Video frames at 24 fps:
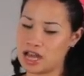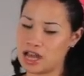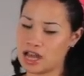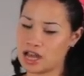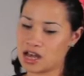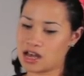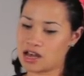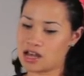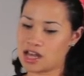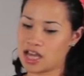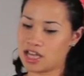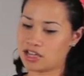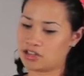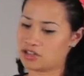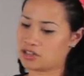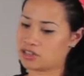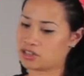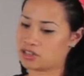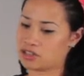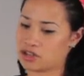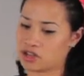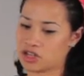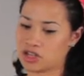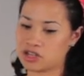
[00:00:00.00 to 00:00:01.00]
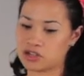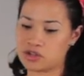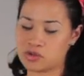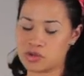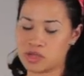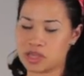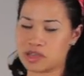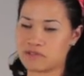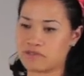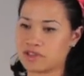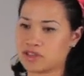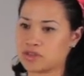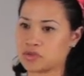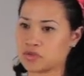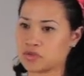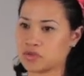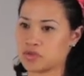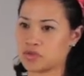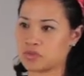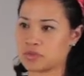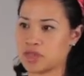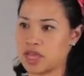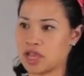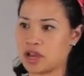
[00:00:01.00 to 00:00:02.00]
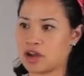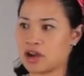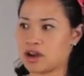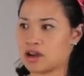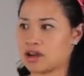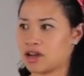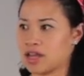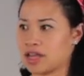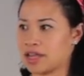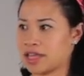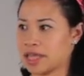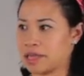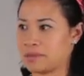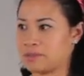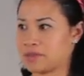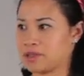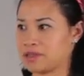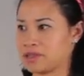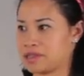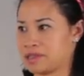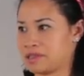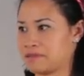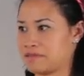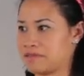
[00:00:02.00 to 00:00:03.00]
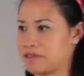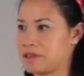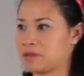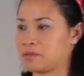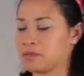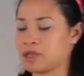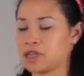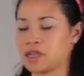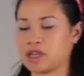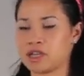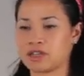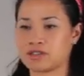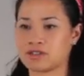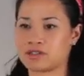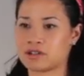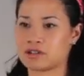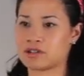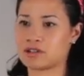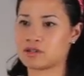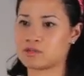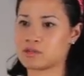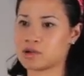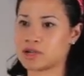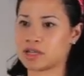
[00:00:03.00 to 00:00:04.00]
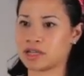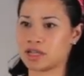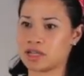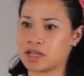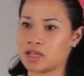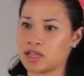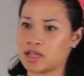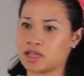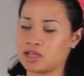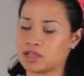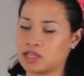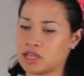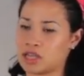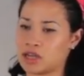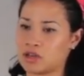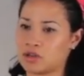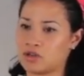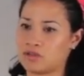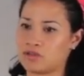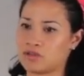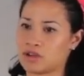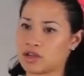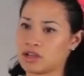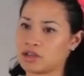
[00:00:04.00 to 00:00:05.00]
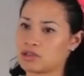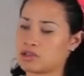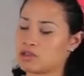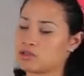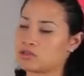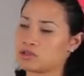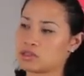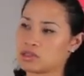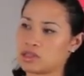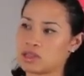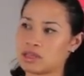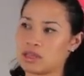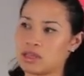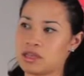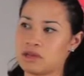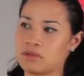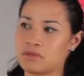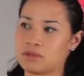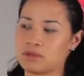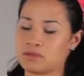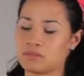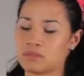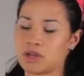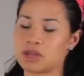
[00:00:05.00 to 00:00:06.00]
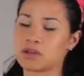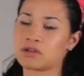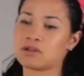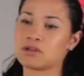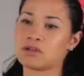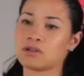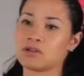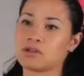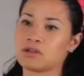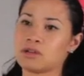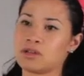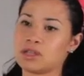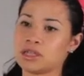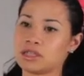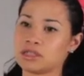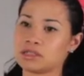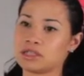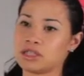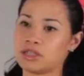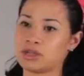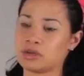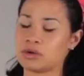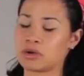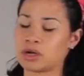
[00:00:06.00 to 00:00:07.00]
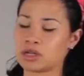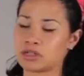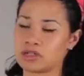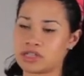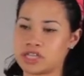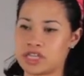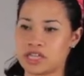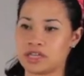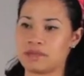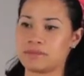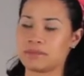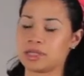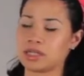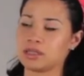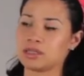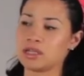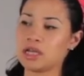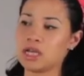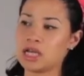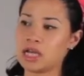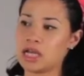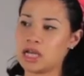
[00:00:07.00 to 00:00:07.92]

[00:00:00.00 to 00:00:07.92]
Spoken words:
I just started doing events from there, and I came into the family, and I started working, you know, very closely with Michael and, you know, our team, and